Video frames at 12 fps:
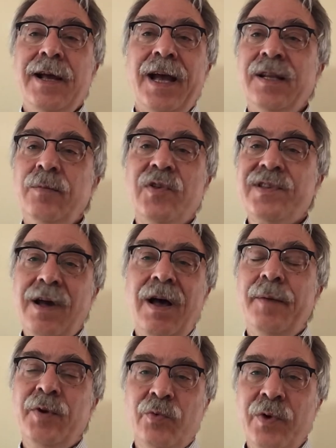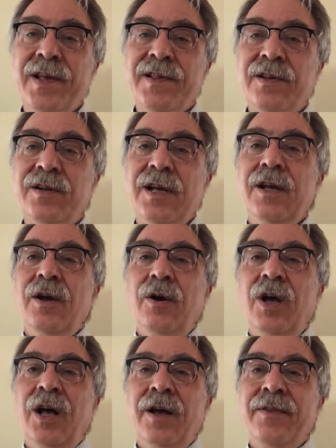and the most common reason
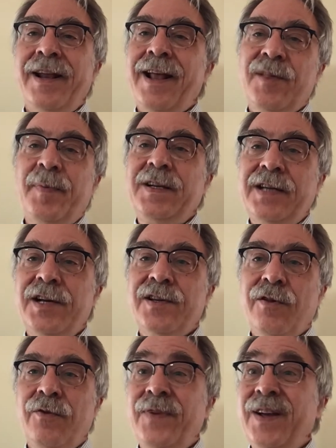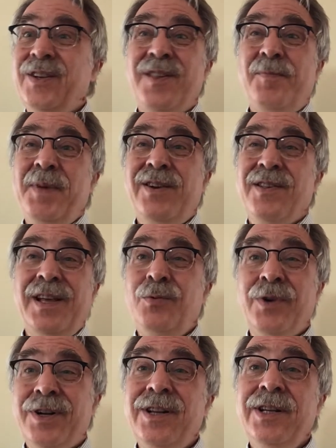uh, that expectations are failed is because they
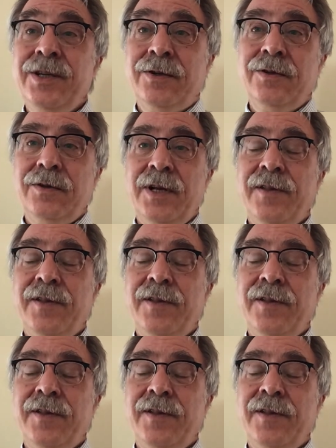weren't clear.